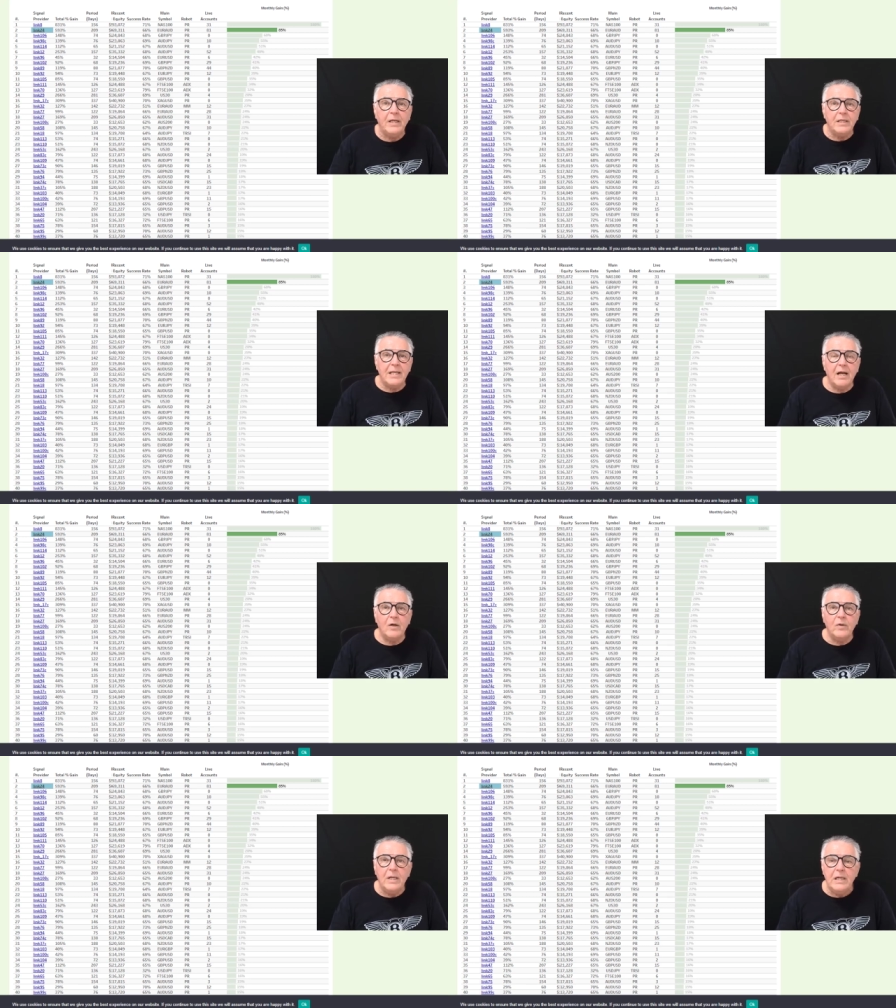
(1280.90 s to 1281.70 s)

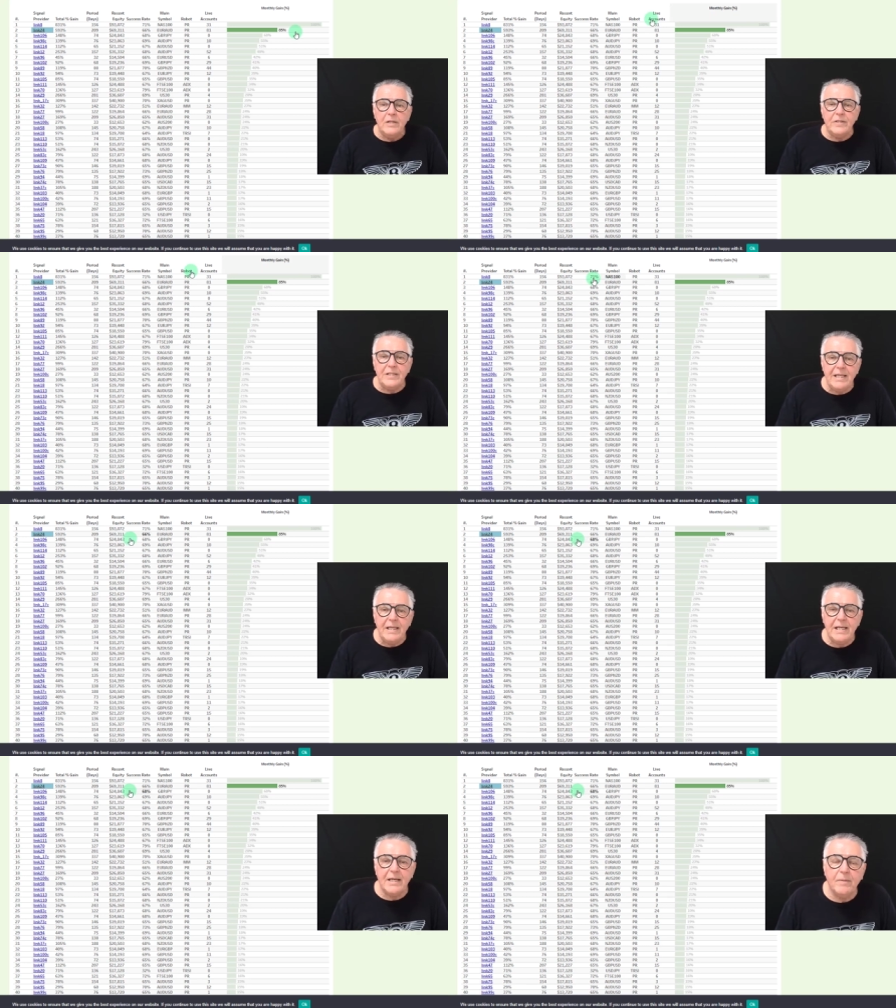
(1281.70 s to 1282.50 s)
now,
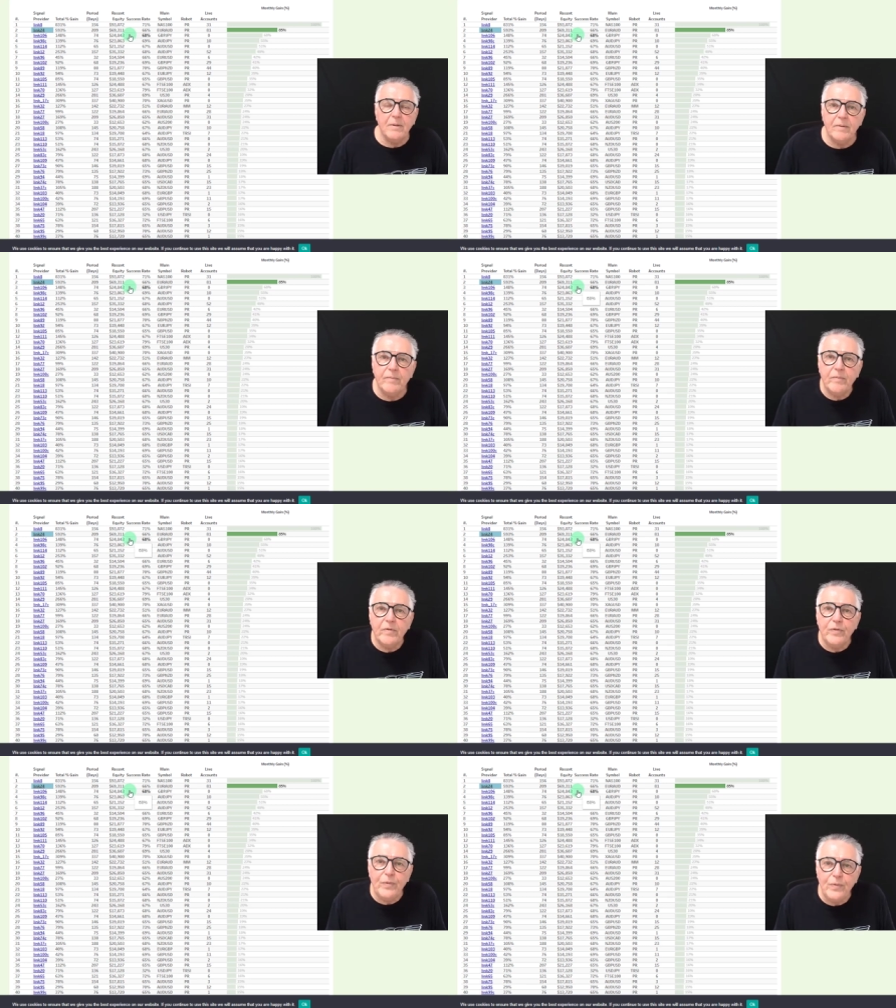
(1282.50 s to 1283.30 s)
the
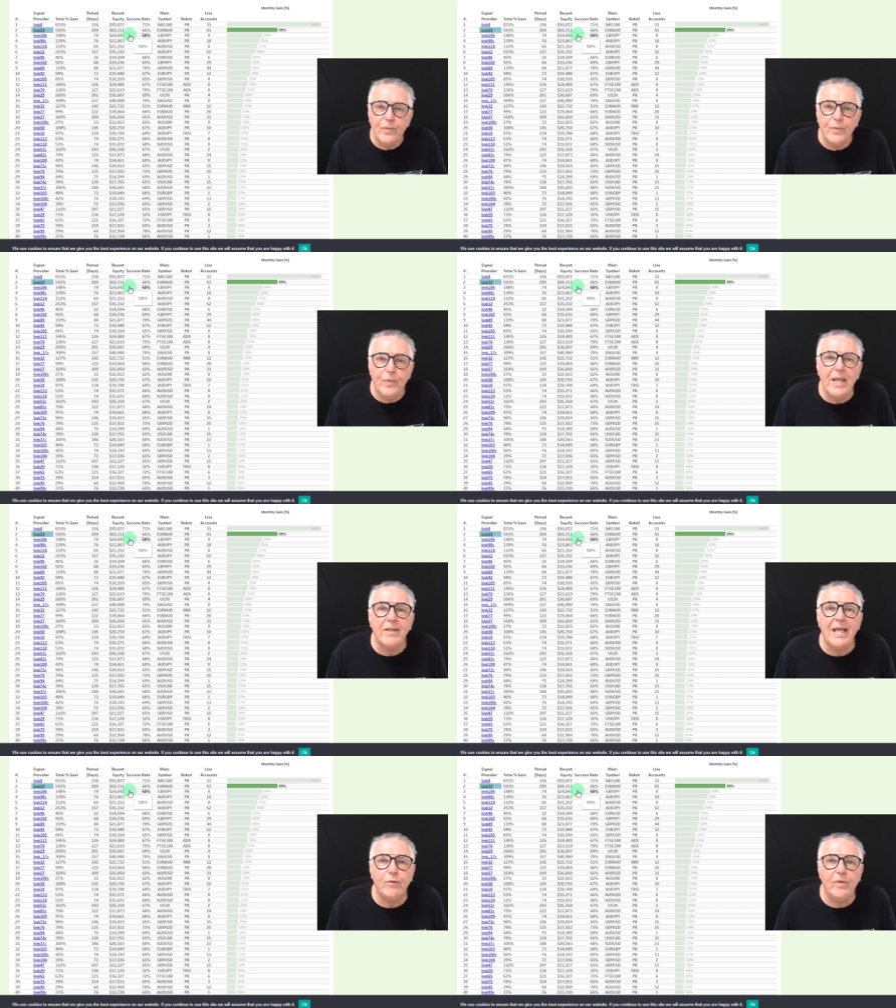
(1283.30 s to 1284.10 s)

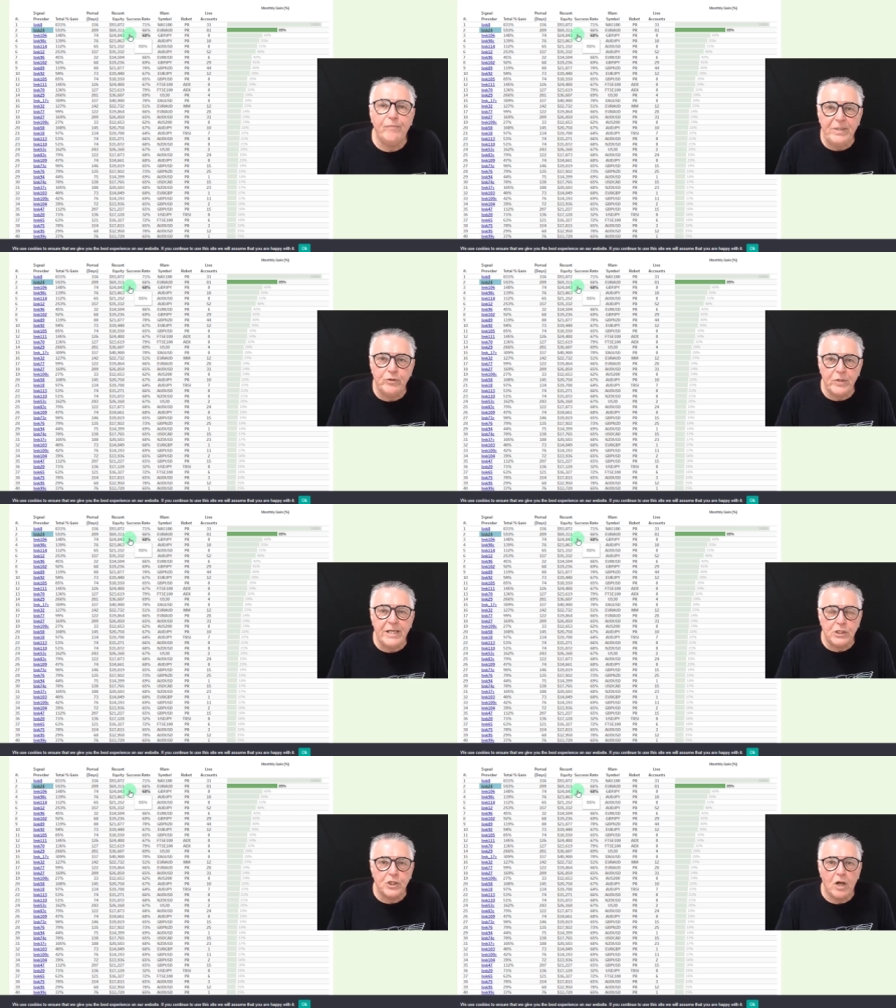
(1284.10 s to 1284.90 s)
thing that we've been
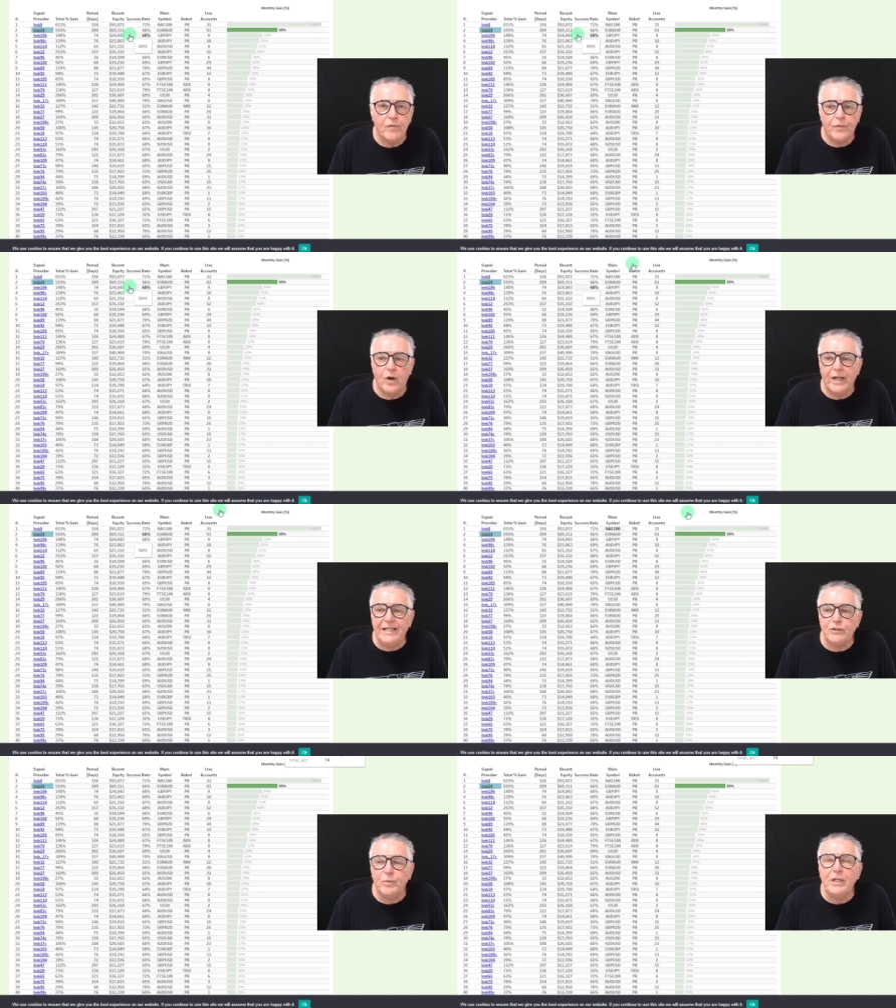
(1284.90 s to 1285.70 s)
doing so far
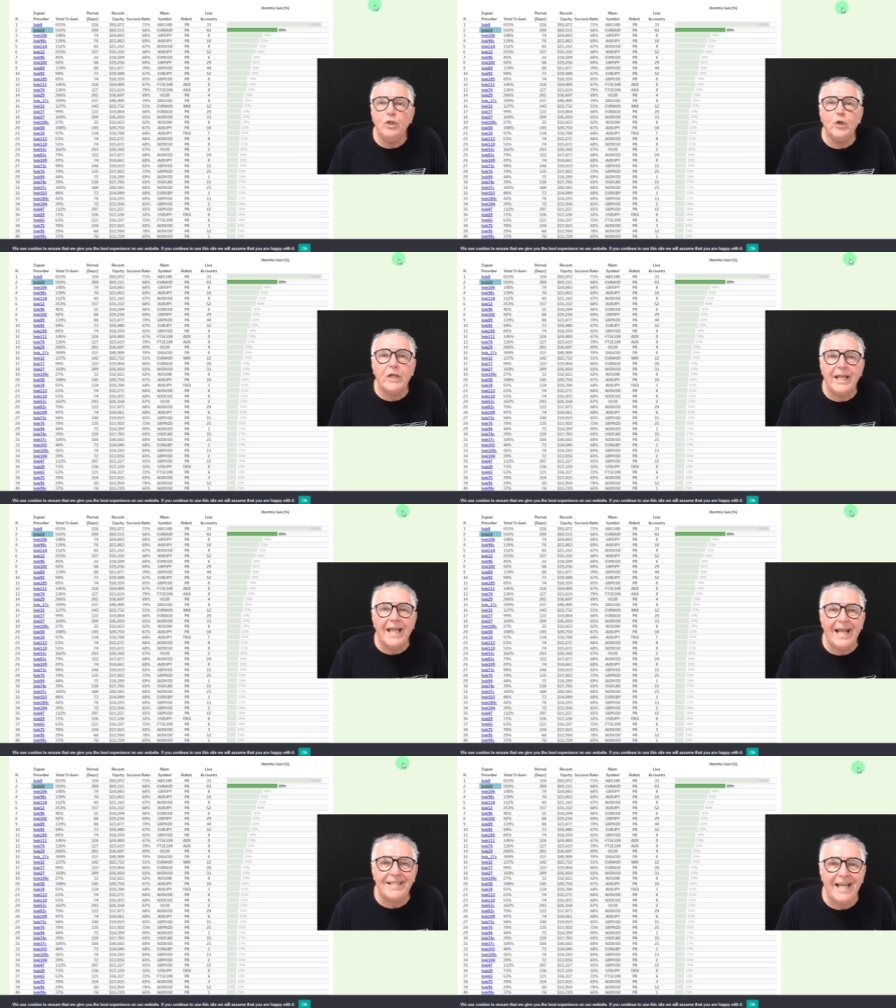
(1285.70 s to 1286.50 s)
is we're
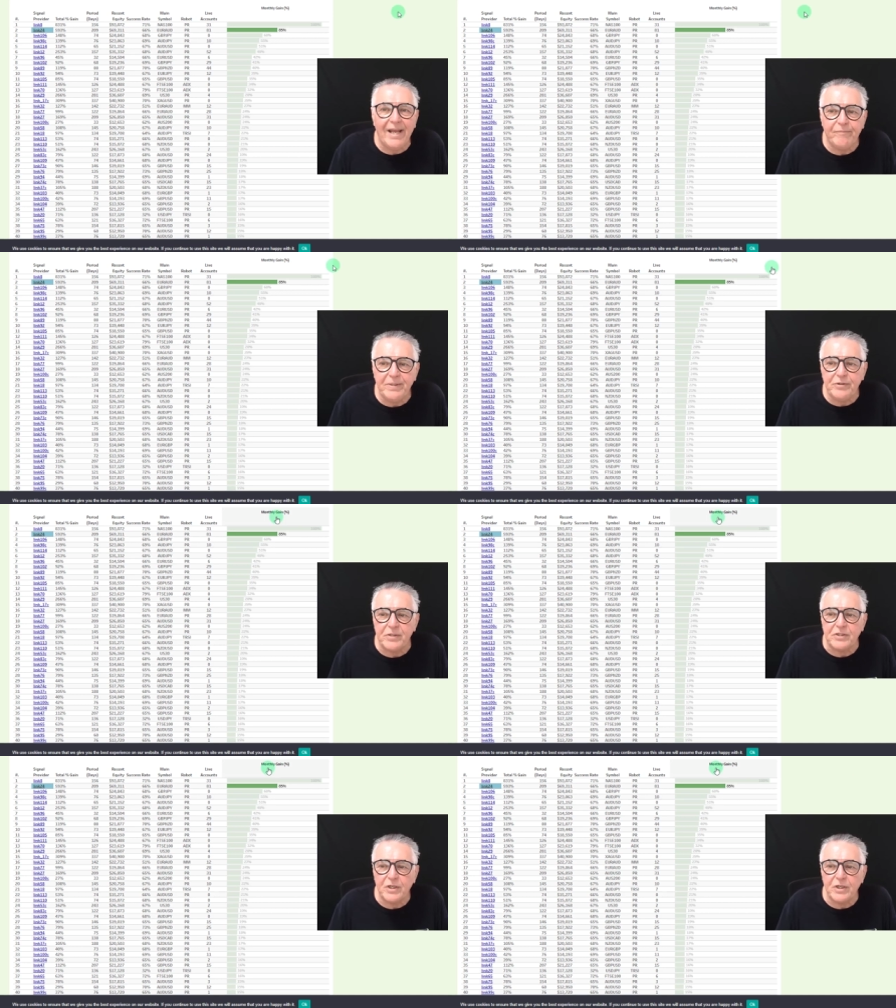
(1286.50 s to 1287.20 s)
looking at averages.